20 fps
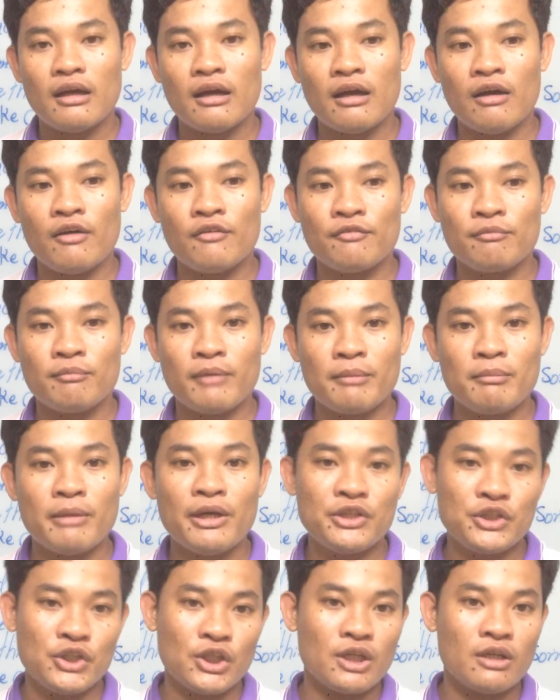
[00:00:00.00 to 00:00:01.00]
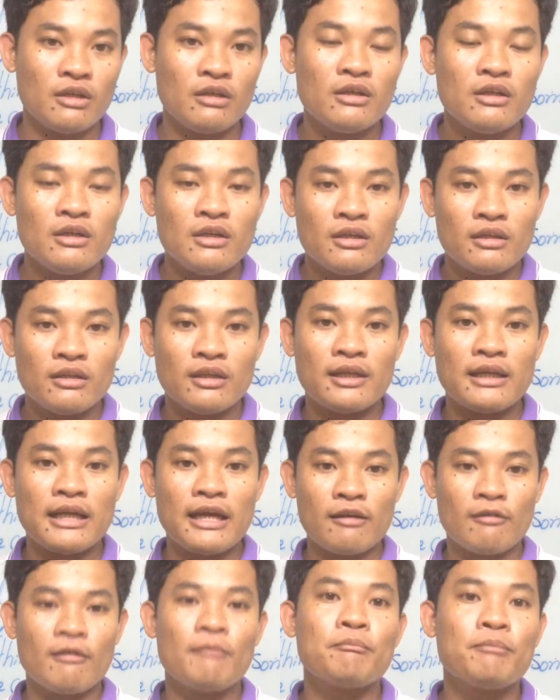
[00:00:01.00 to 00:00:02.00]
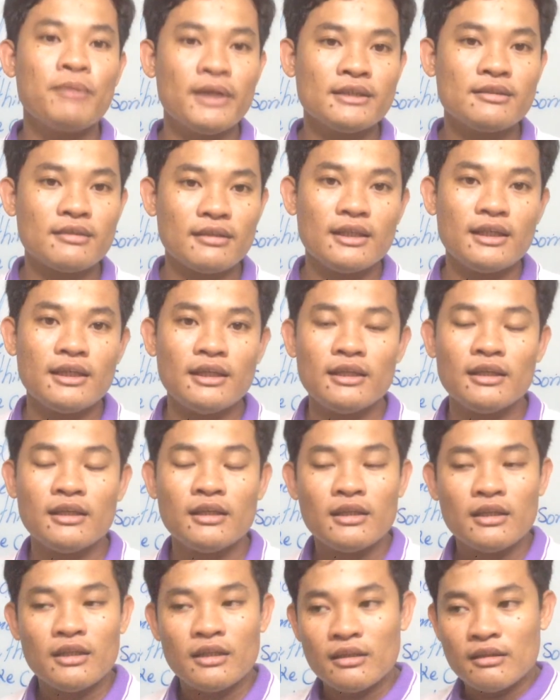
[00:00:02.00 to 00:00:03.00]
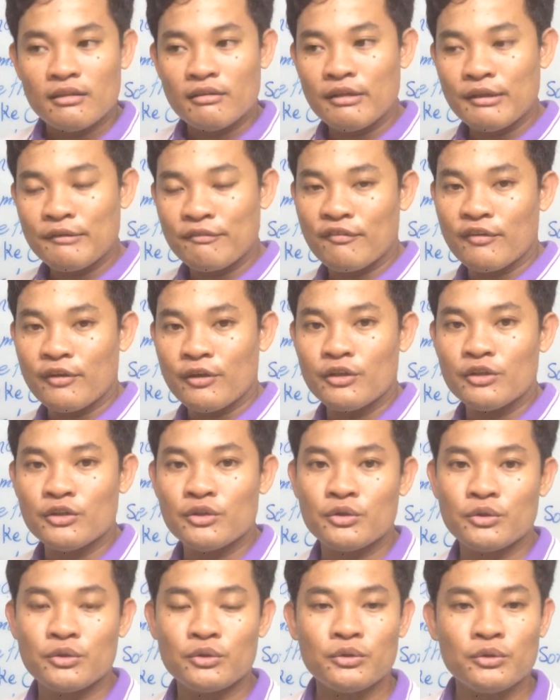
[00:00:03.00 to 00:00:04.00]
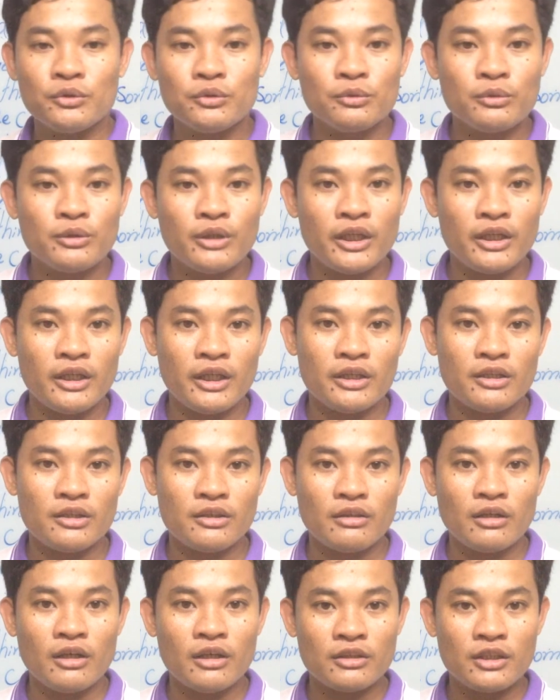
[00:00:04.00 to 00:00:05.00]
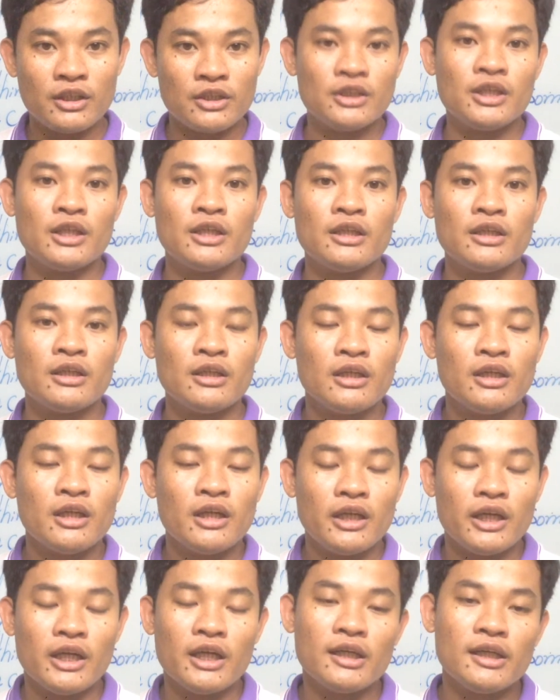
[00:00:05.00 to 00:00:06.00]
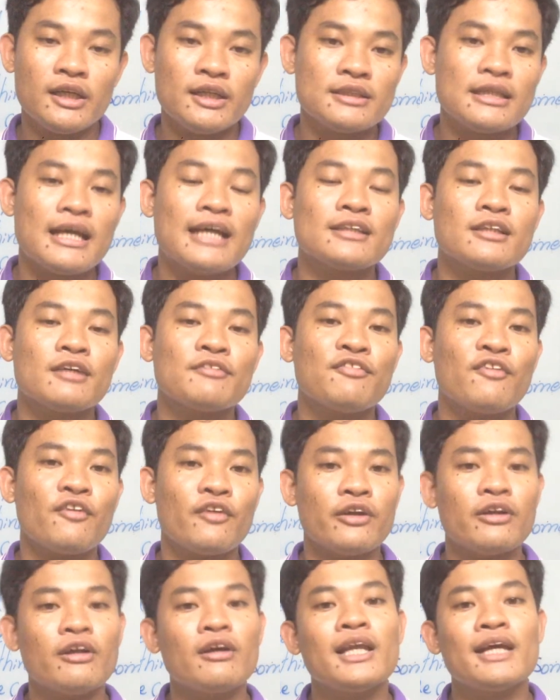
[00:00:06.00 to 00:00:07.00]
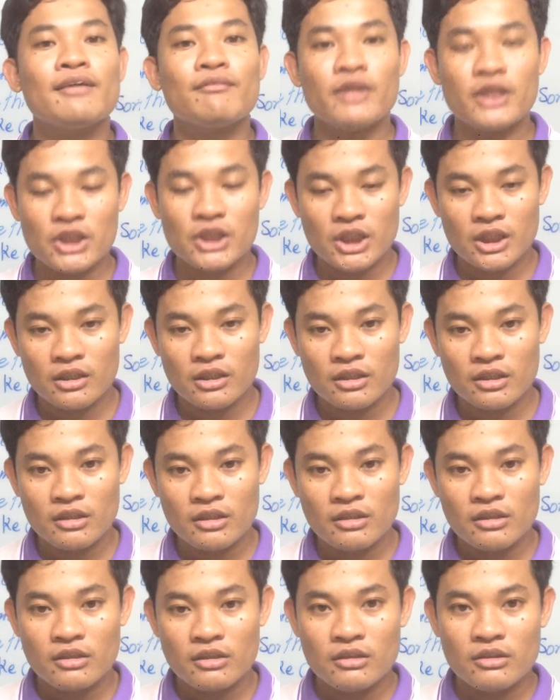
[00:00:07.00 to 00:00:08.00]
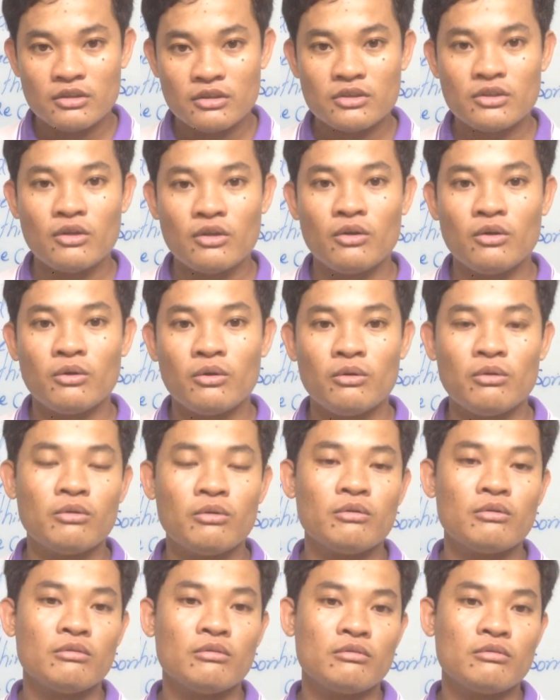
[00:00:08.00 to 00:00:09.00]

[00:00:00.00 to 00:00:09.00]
of my major that are completely referring to technique teaching English as a foreign language. So